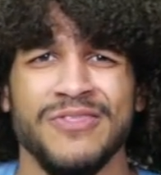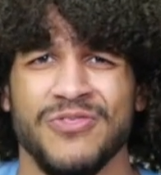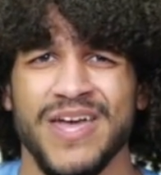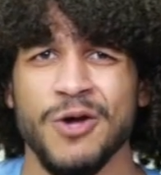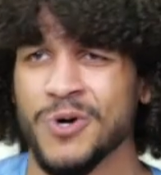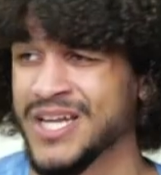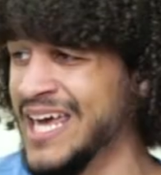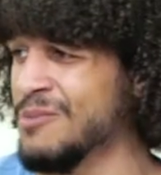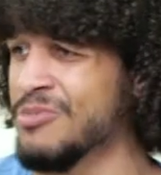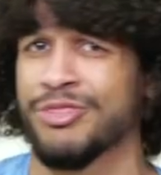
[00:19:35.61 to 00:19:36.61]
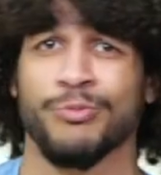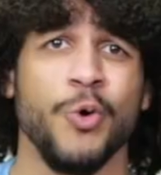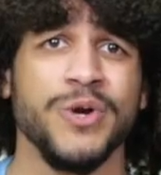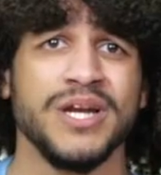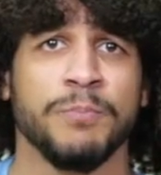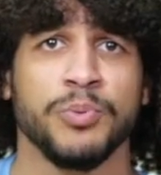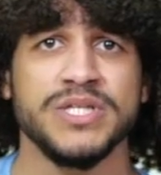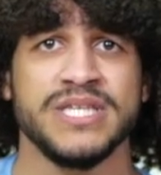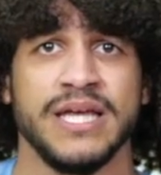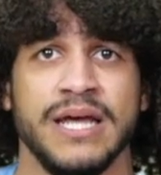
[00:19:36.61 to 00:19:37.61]
thing would get him thrown into
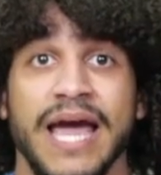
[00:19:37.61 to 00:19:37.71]
prison.